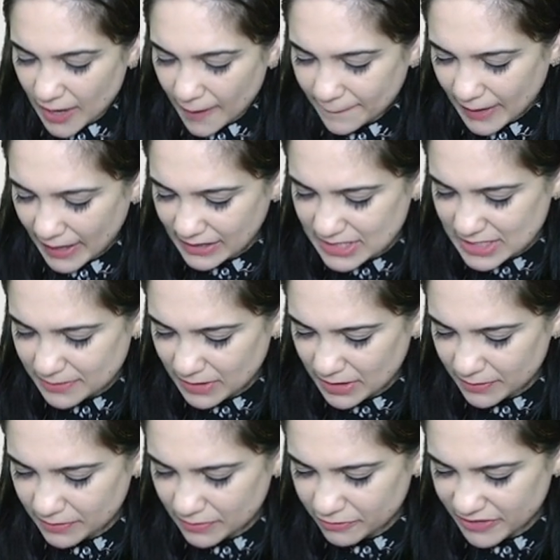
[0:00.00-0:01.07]

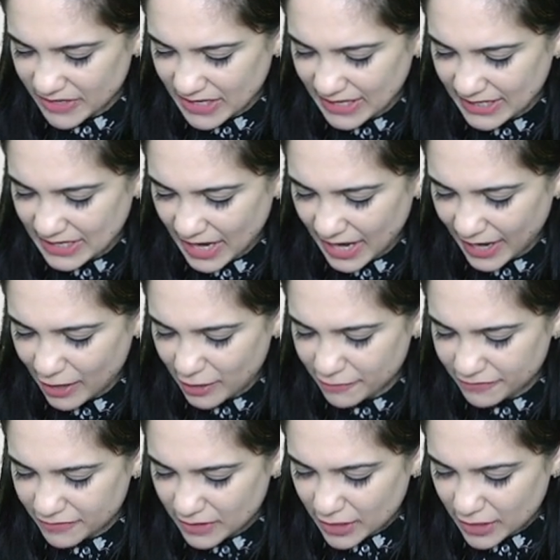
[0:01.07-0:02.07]
Maximum, we can have